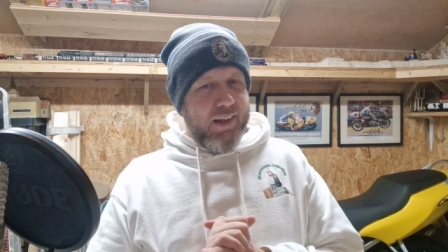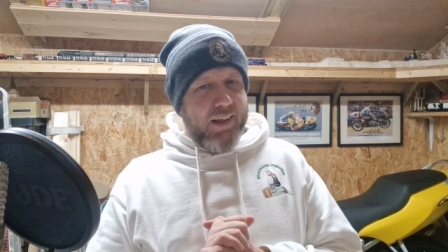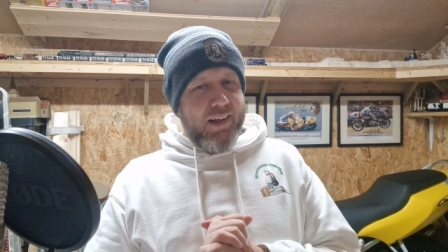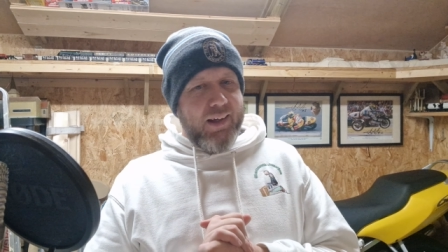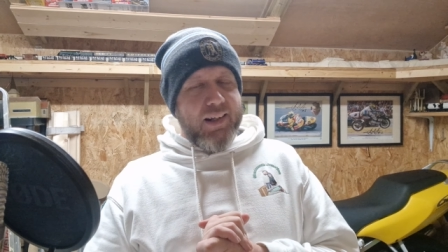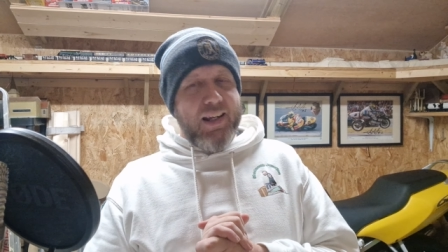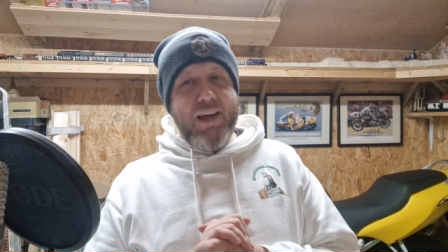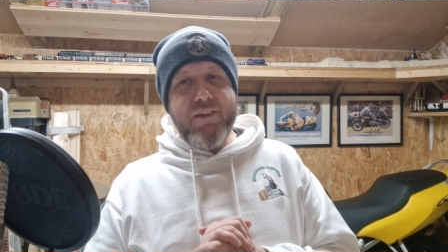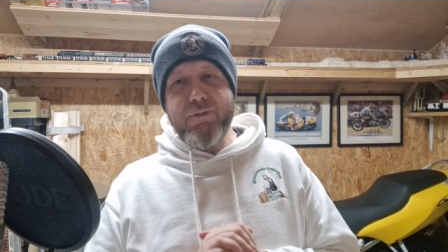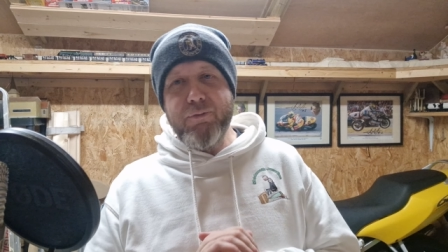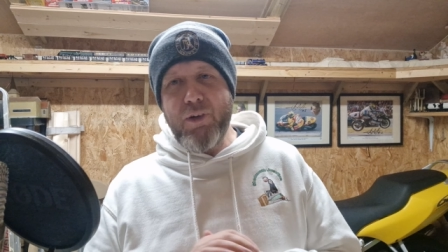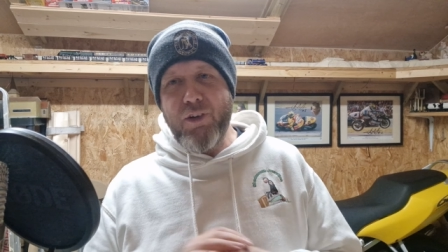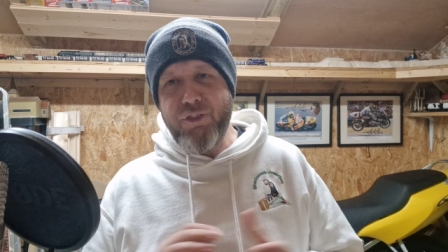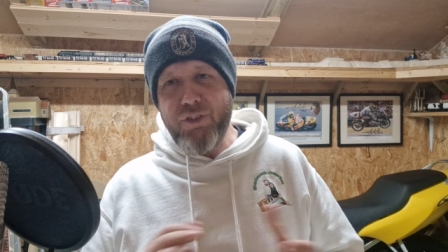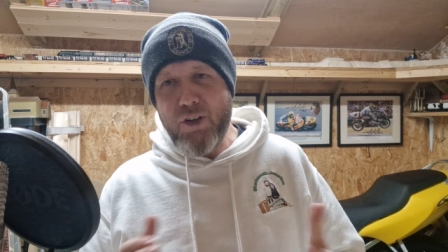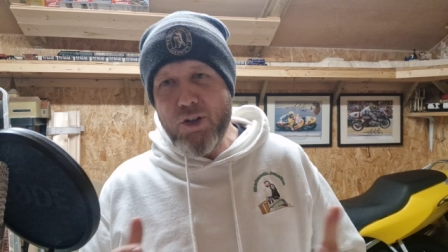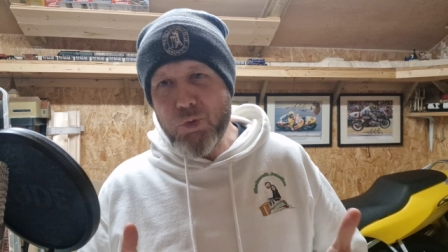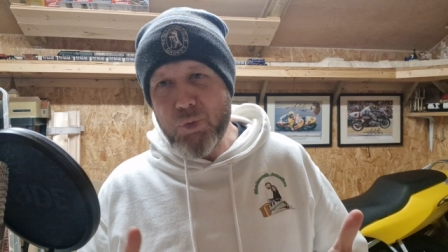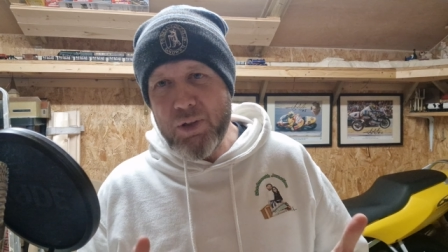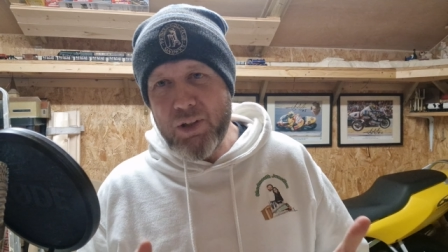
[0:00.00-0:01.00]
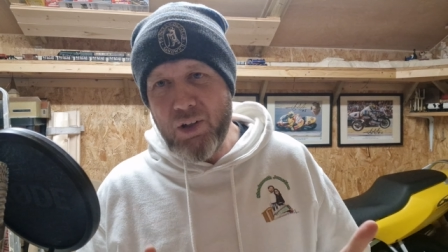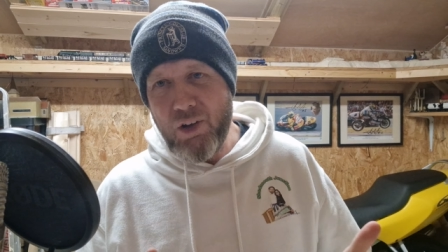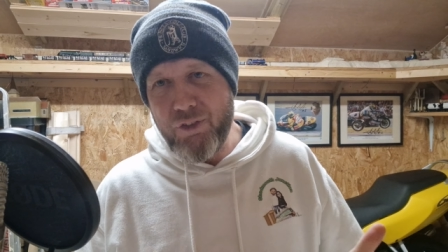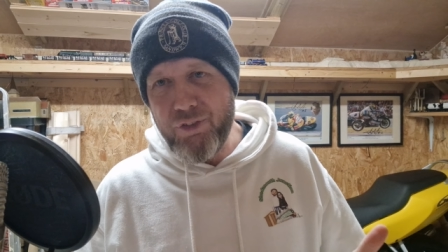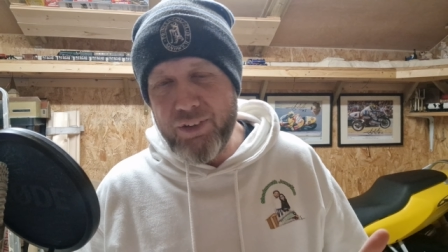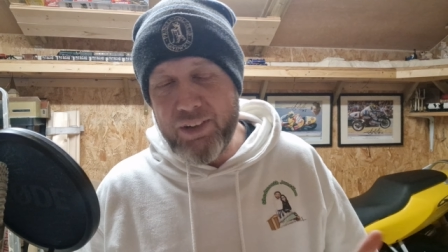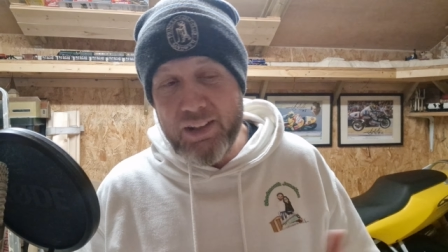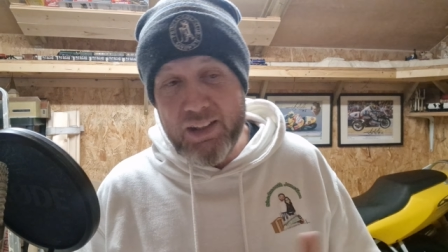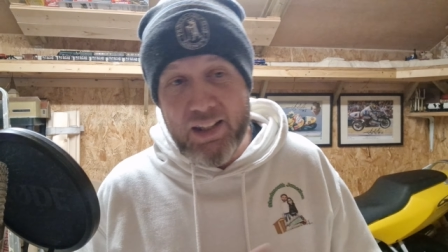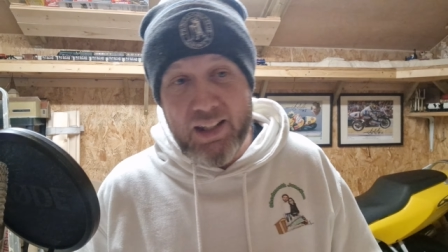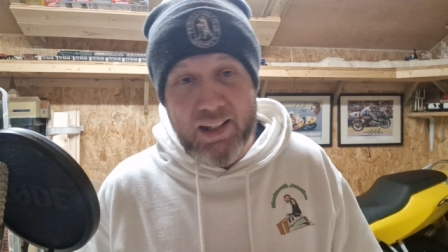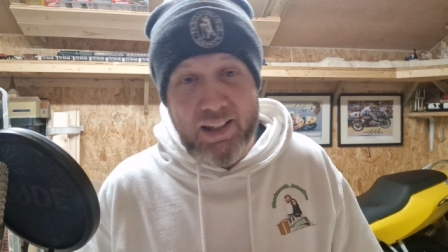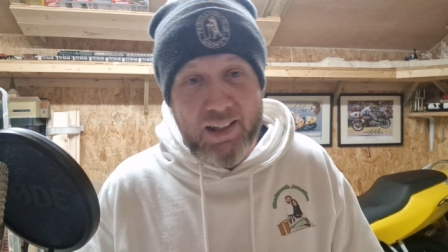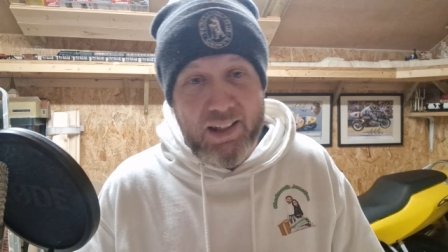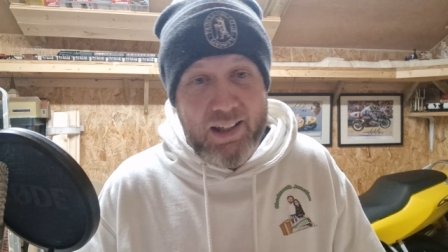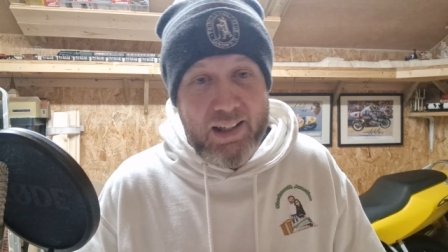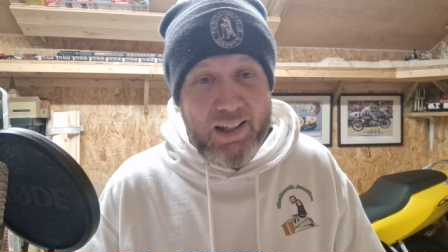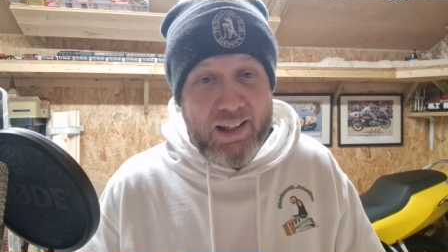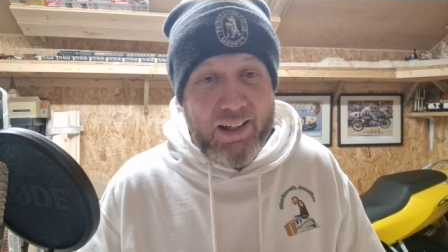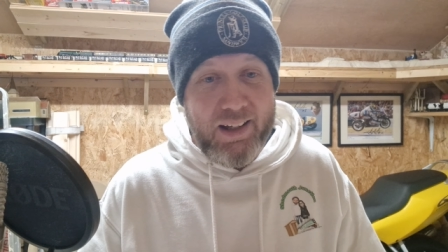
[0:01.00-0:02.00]
And having my first week off of the year,
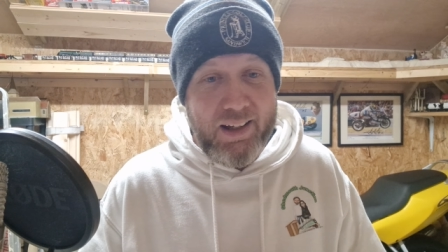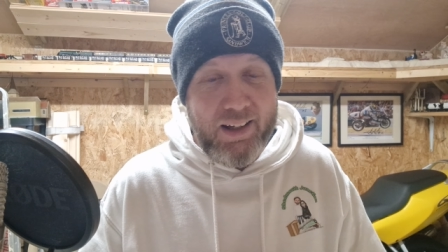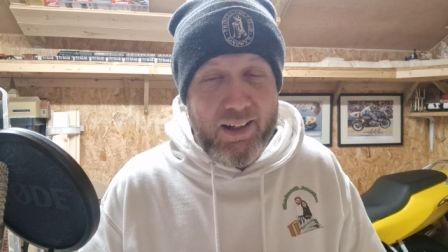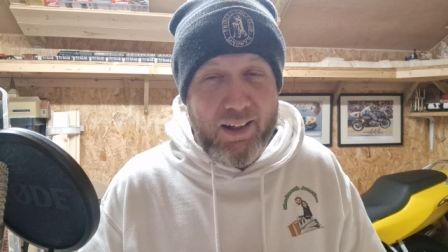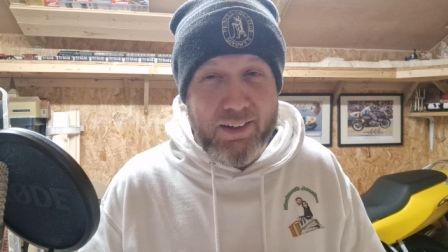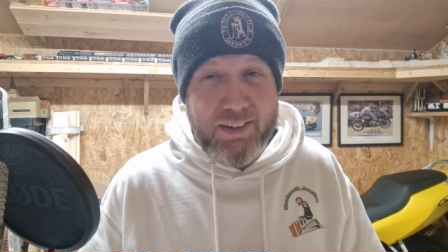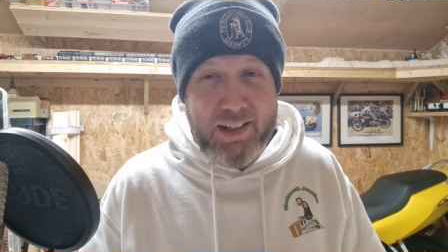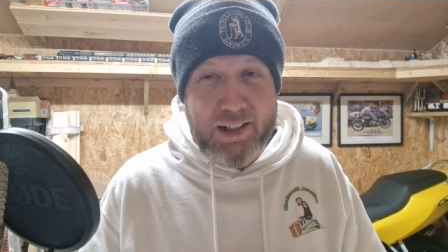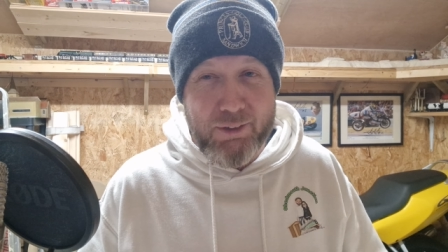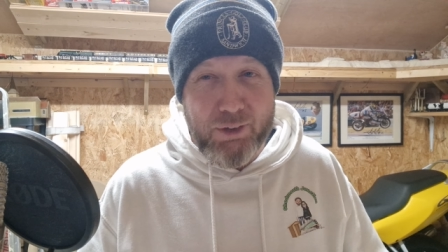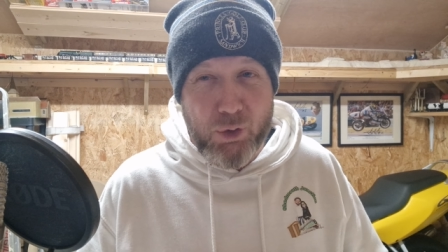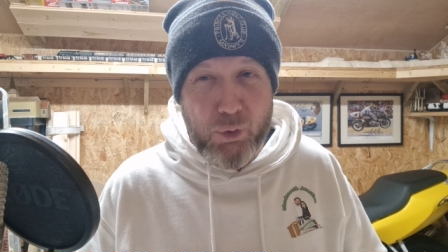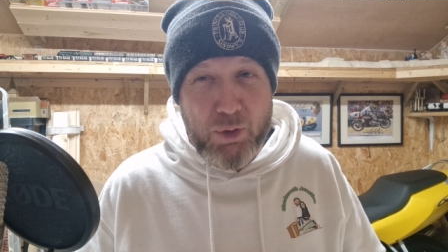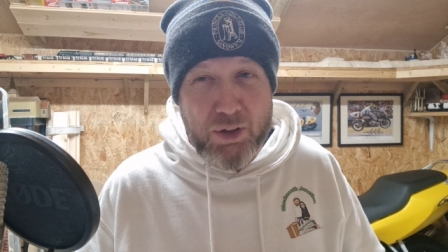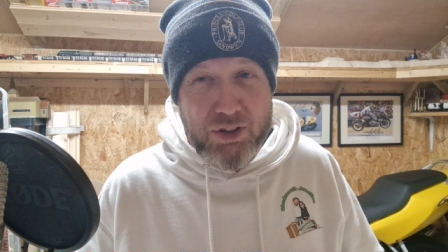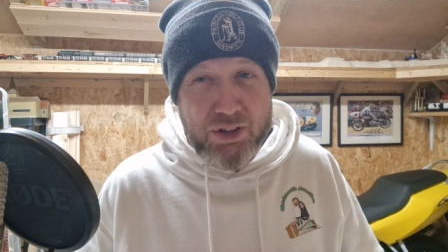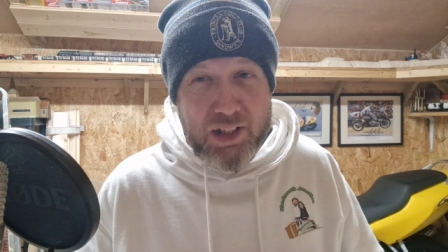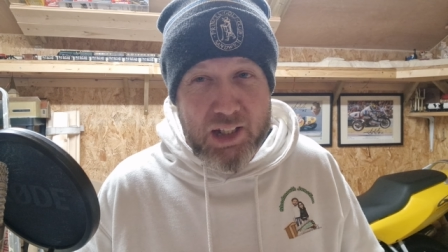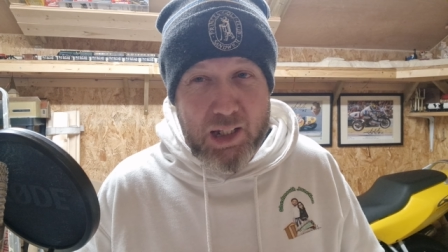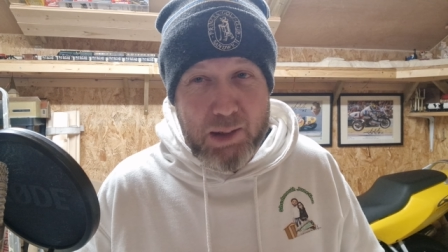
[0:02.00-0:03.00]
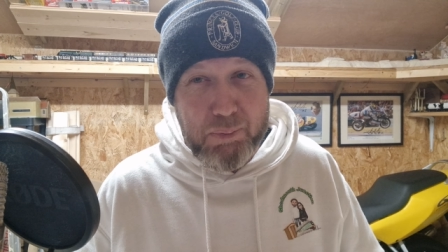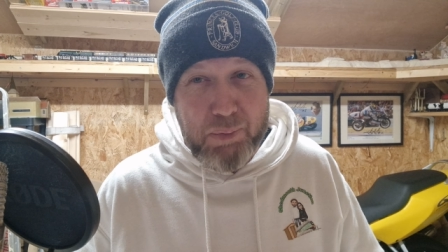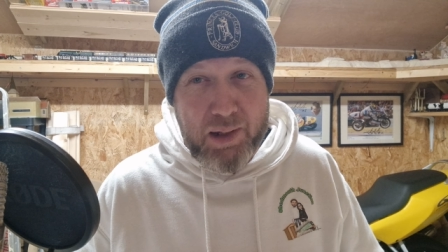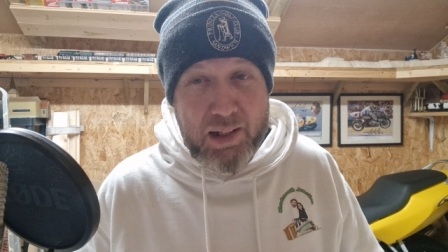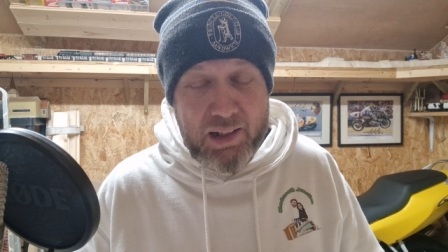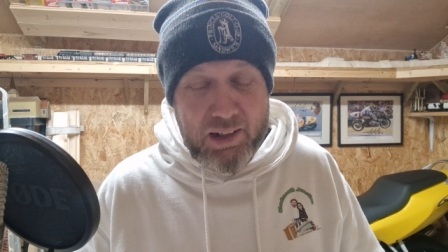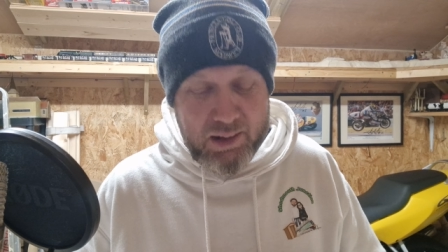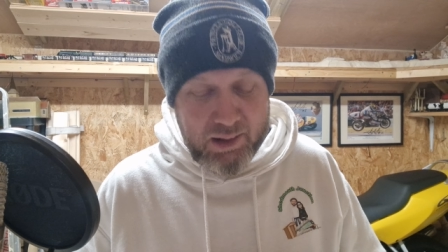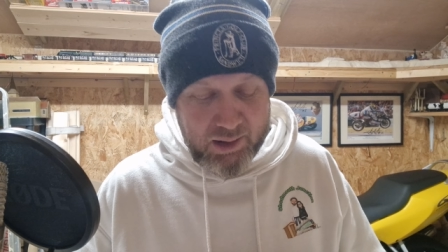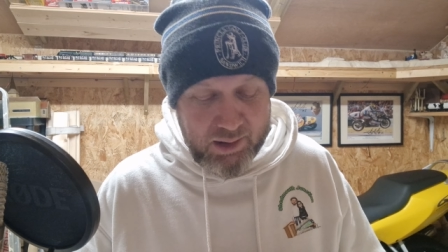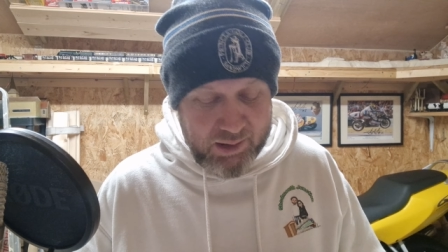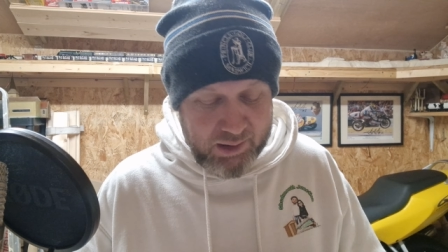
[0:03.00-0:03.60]
I did have a quick sneaky peek,